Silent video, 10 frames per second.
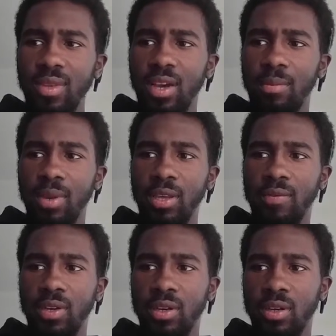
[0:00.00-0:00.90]
I believe
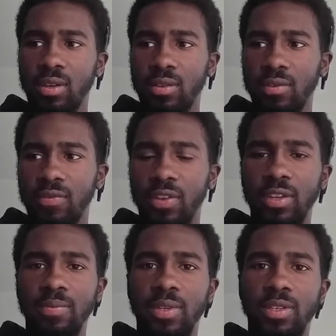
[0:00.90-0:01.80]
uh,
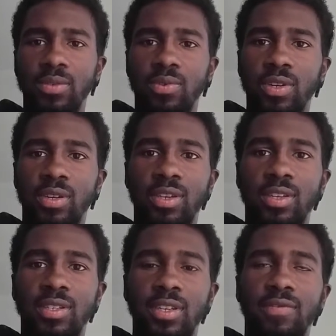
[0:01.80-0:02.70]
Philippians where
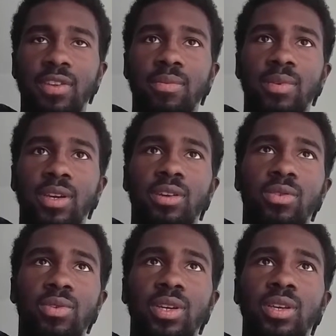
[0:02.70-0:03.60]
he, said, if any man
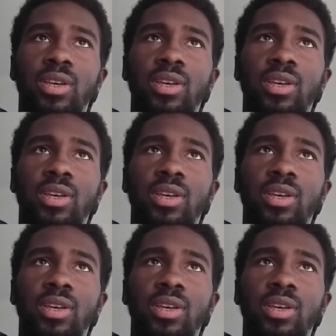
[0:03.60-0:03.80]
glory,